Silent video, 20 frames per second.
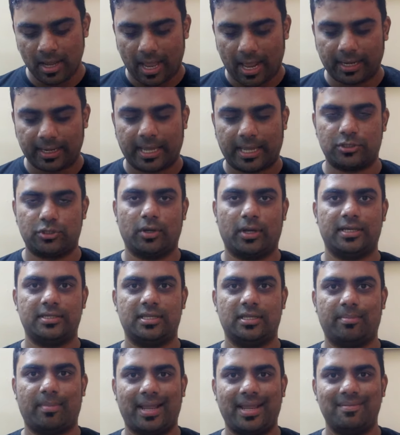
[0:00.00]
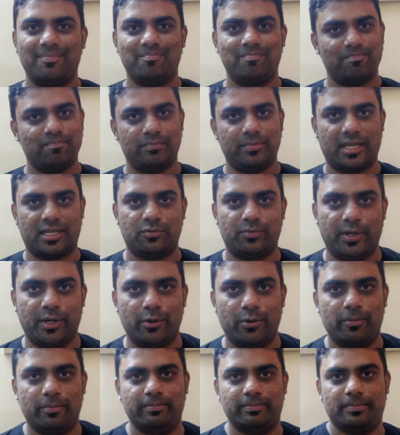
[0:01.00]
I'll catch you guys in my next
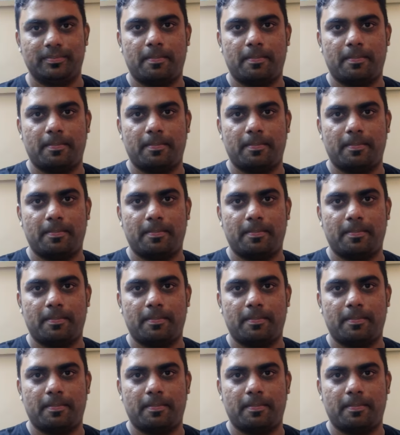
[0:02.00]
video.